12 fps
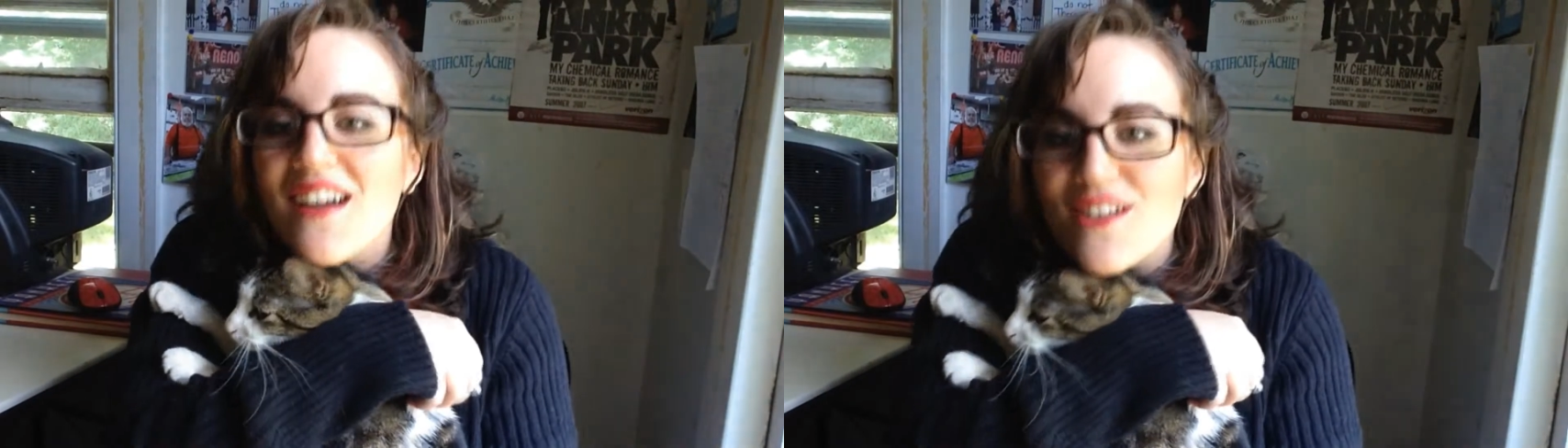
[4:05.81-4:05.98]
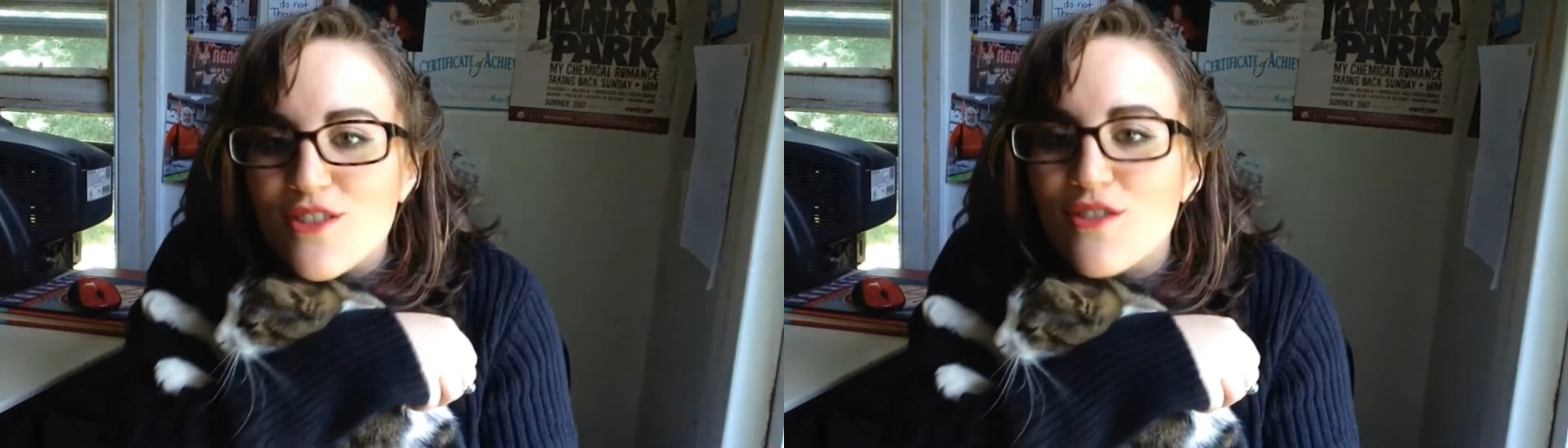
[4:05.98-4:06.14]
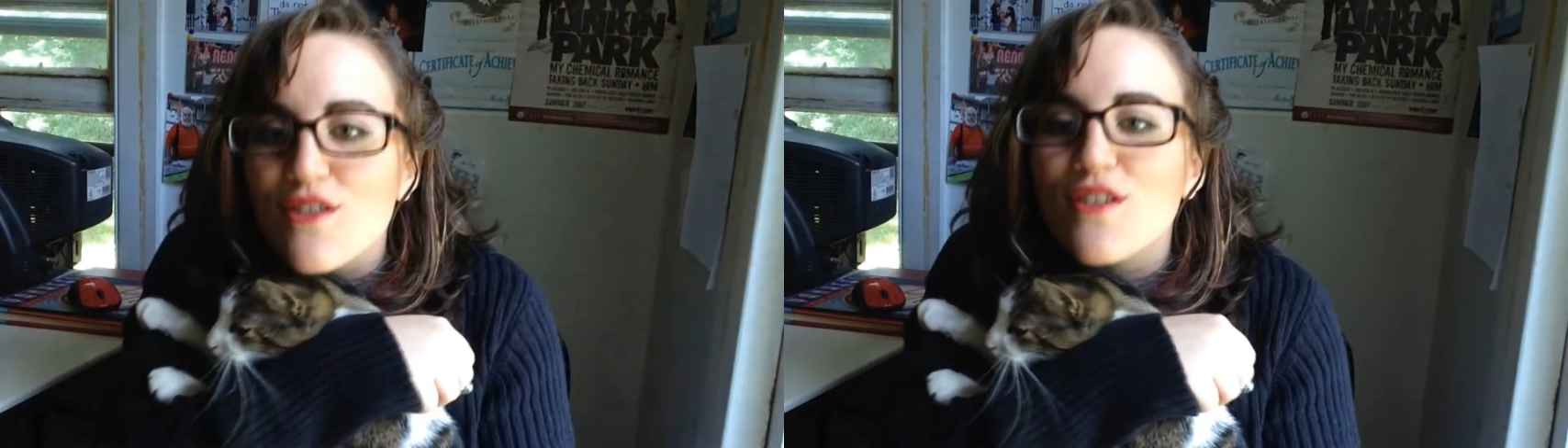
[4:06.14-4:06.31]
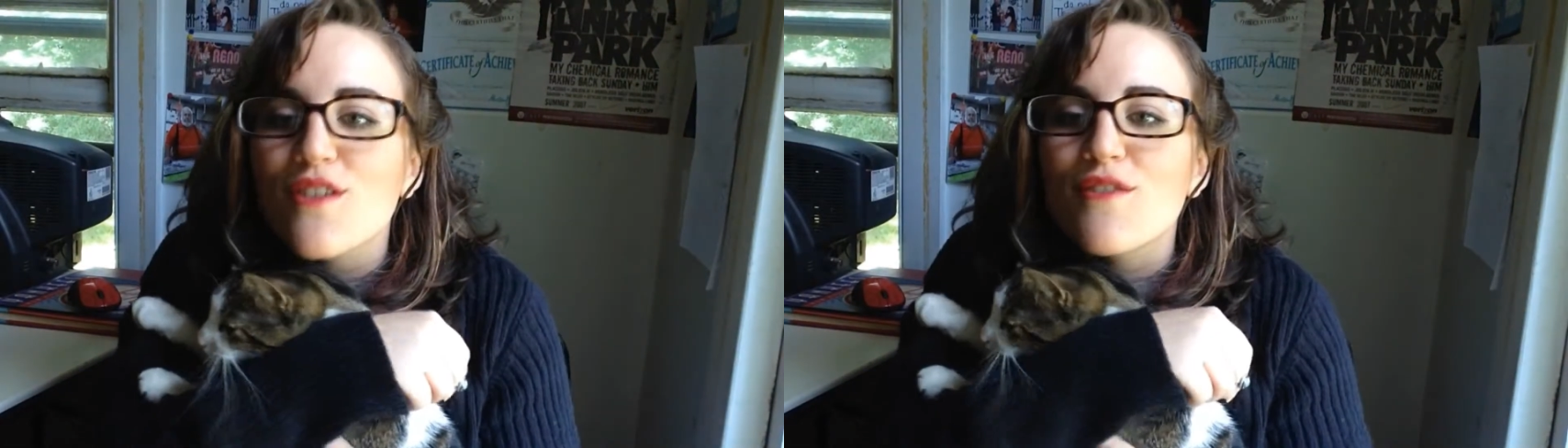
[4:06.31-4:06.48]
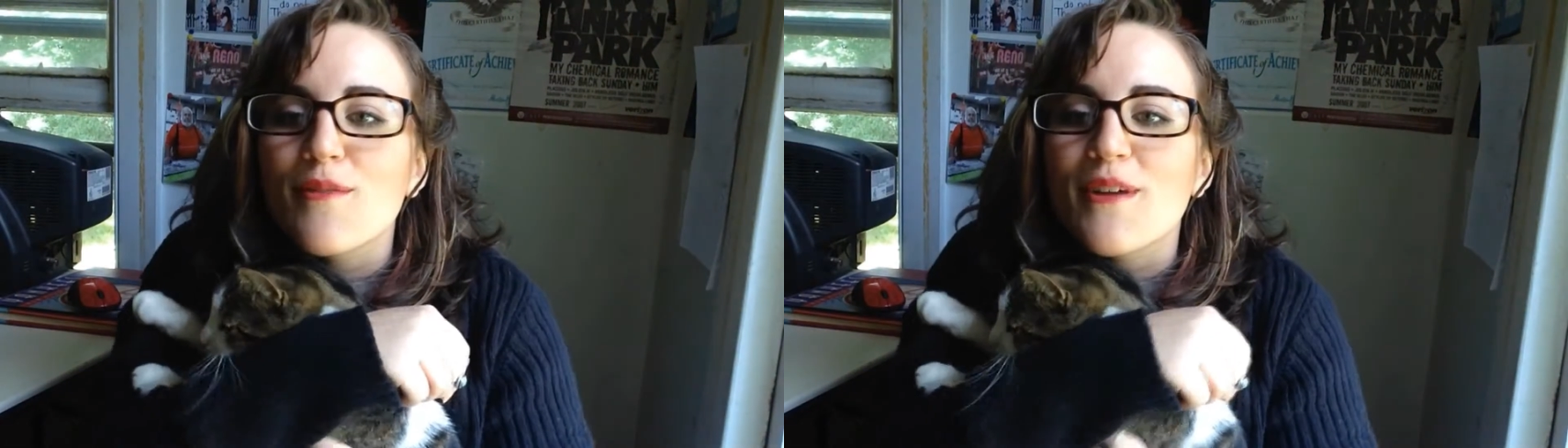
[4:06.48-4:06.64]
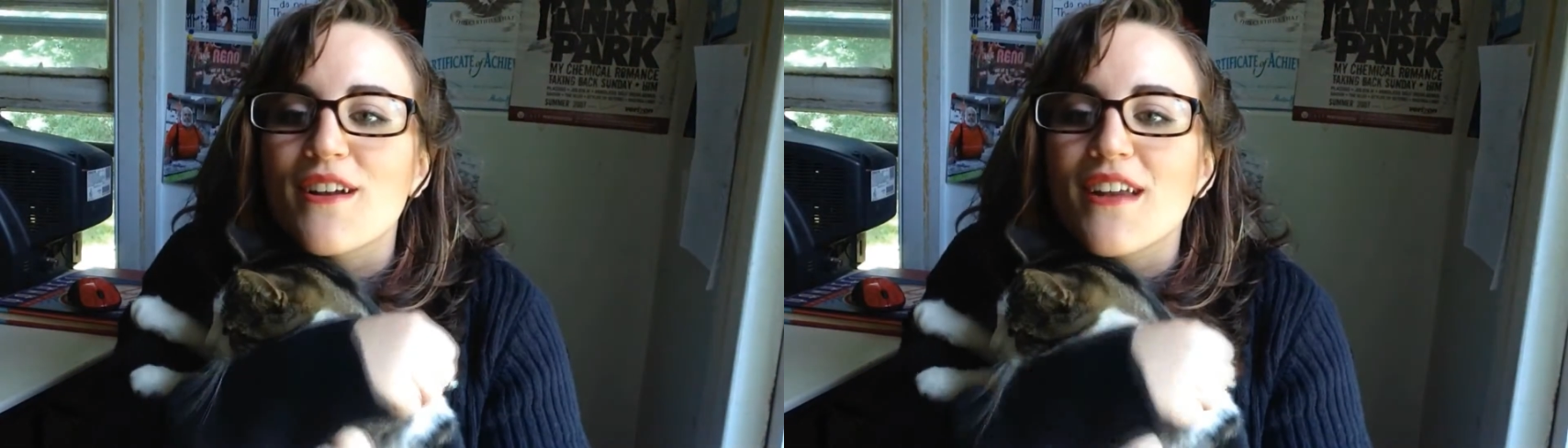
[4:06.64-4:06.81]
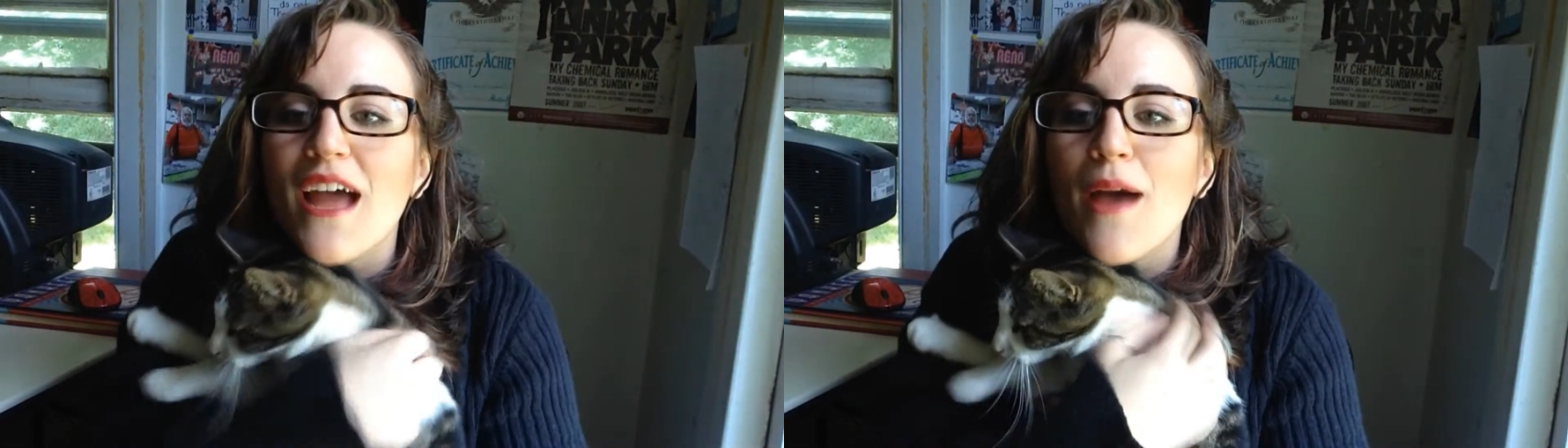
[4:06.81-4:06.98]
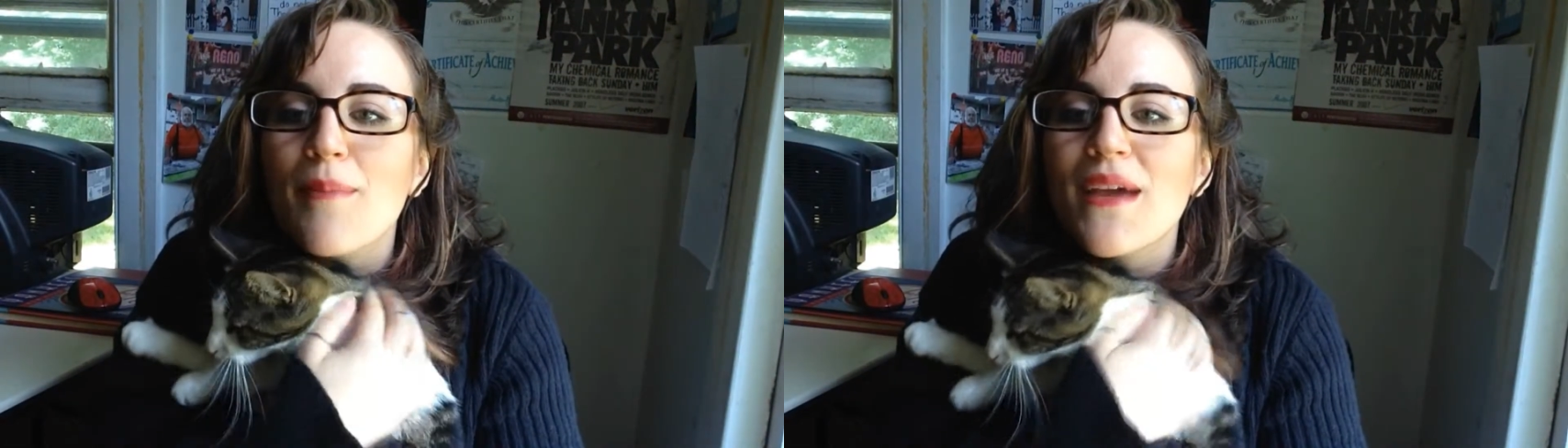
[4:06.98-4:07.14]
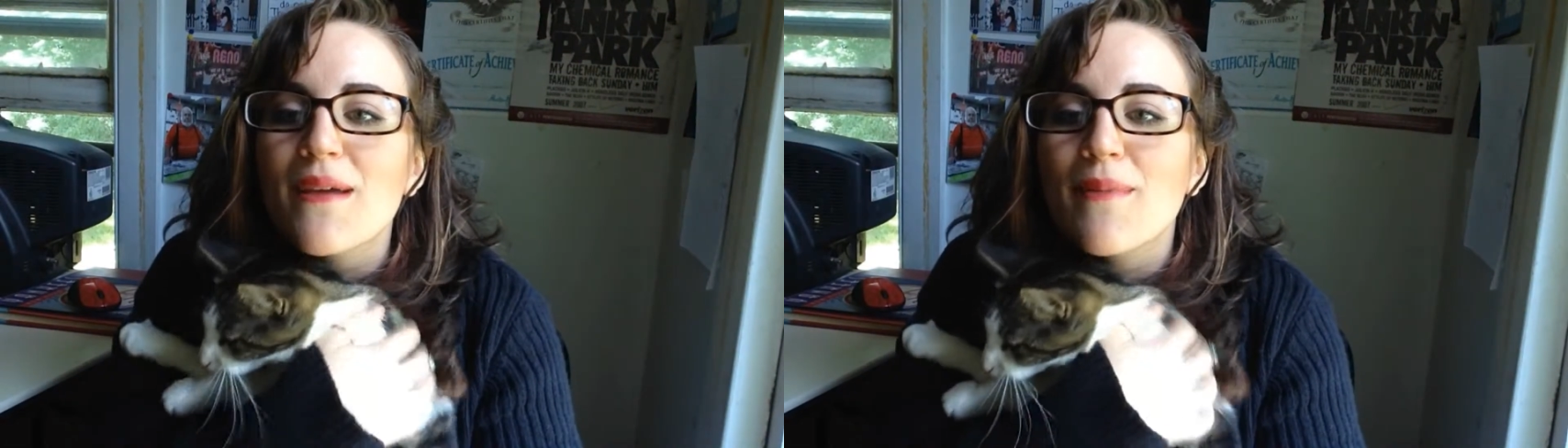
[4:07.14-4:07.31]
I just took her from her
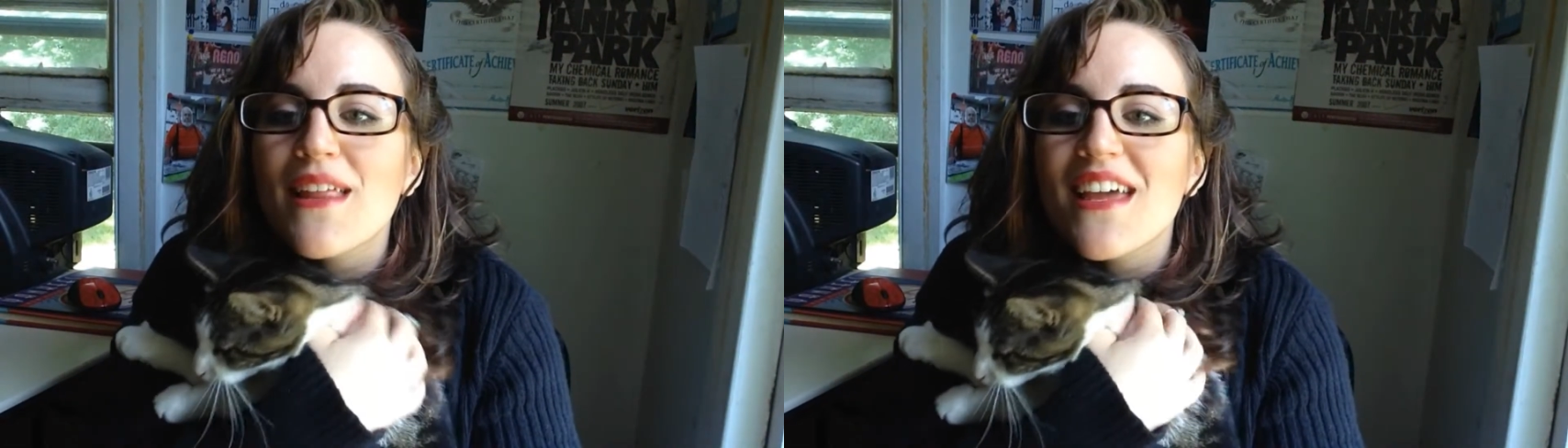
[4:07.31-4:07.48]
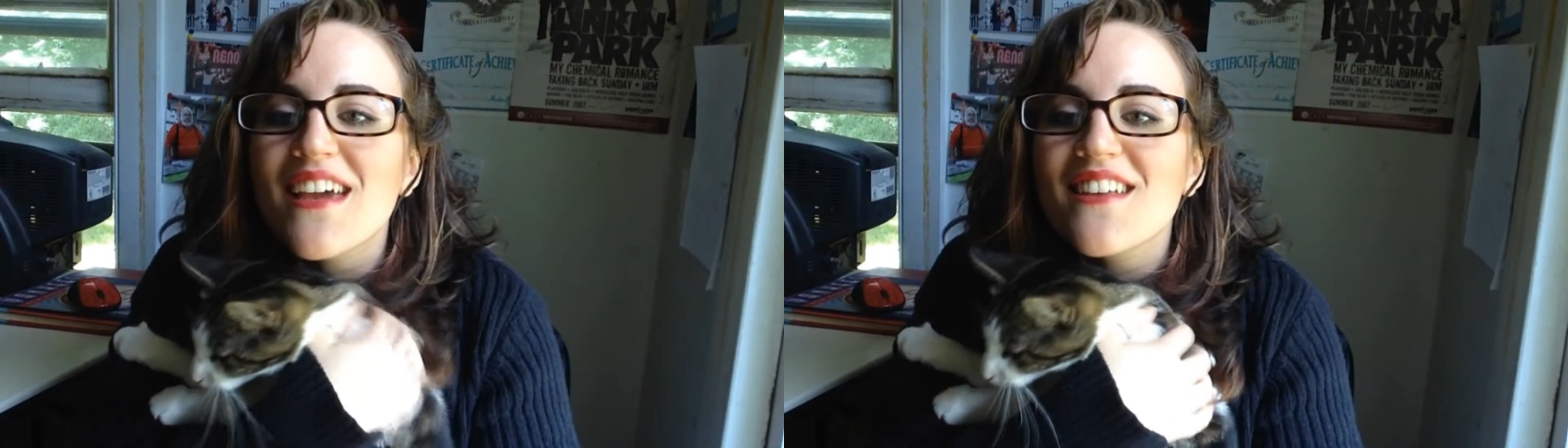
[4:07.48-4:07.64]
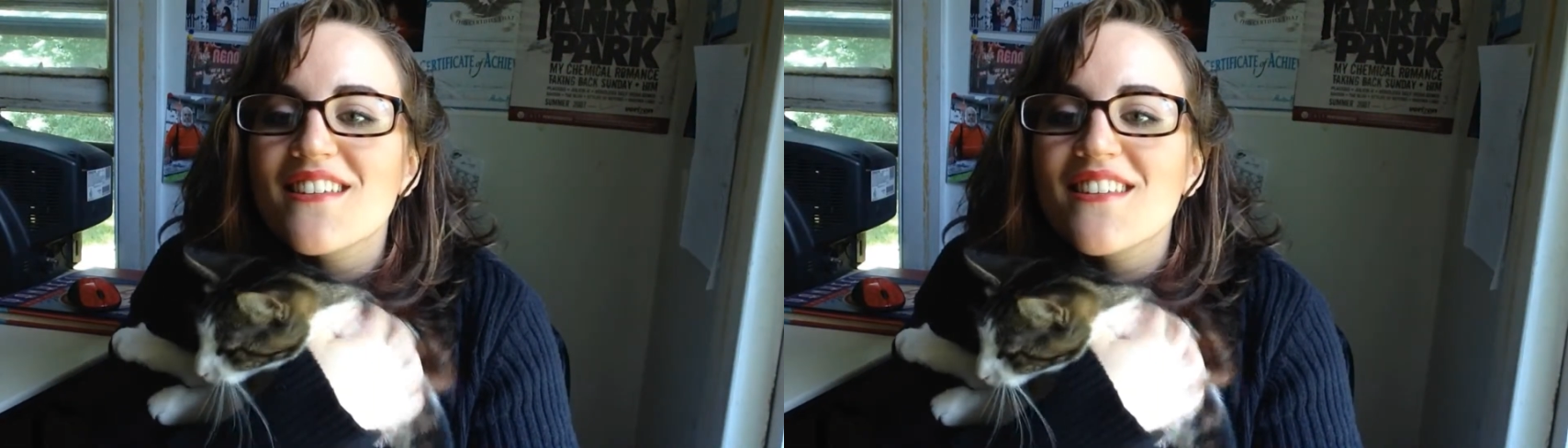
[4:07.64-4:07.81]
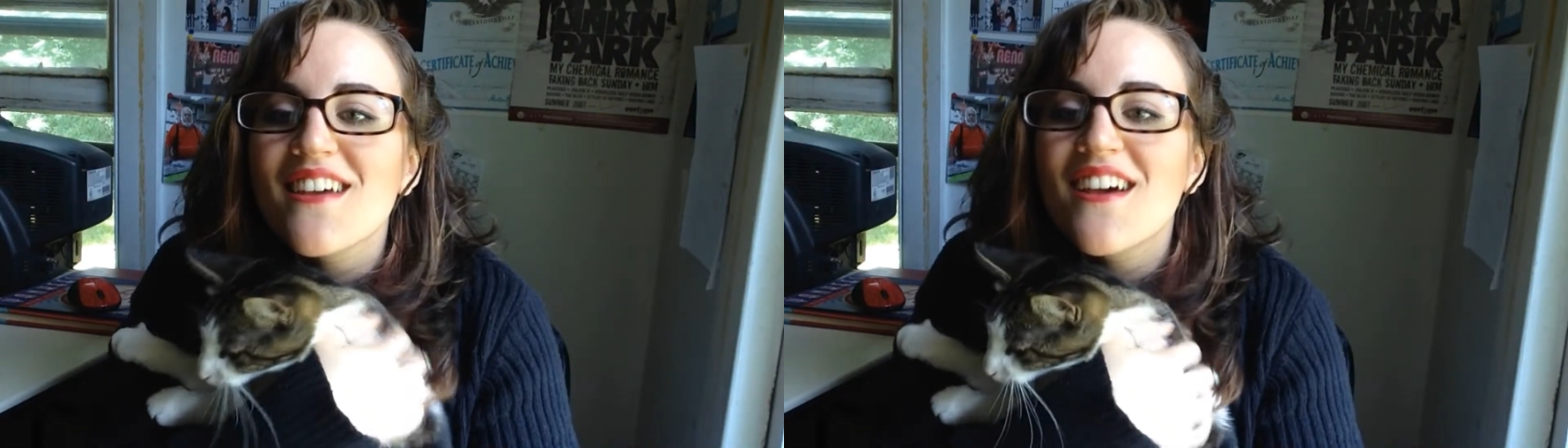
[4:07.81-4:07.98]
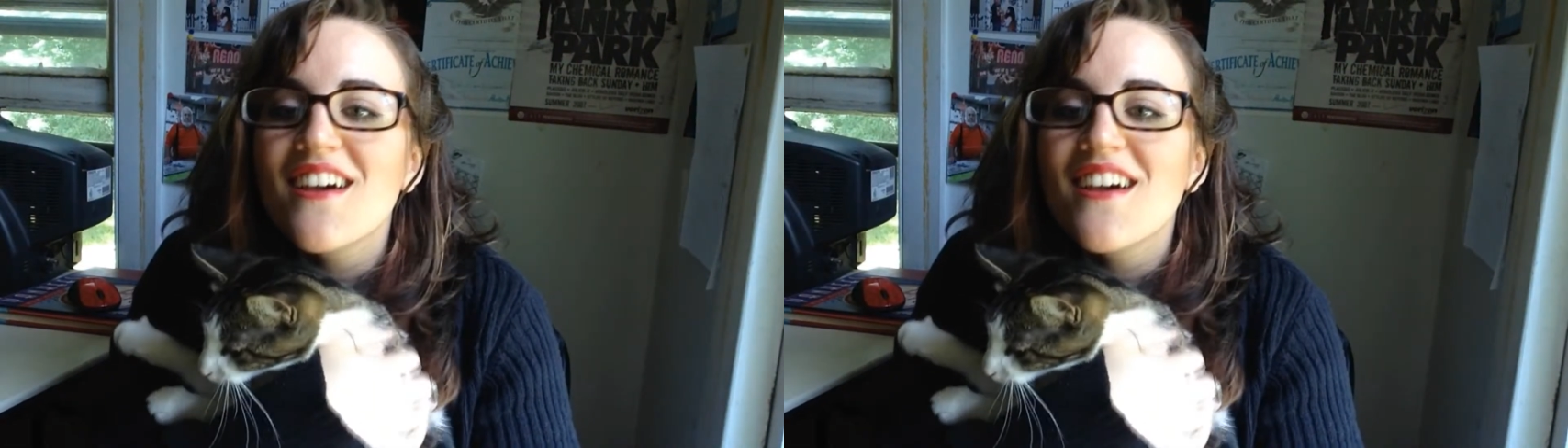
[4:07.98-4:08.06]
napping place.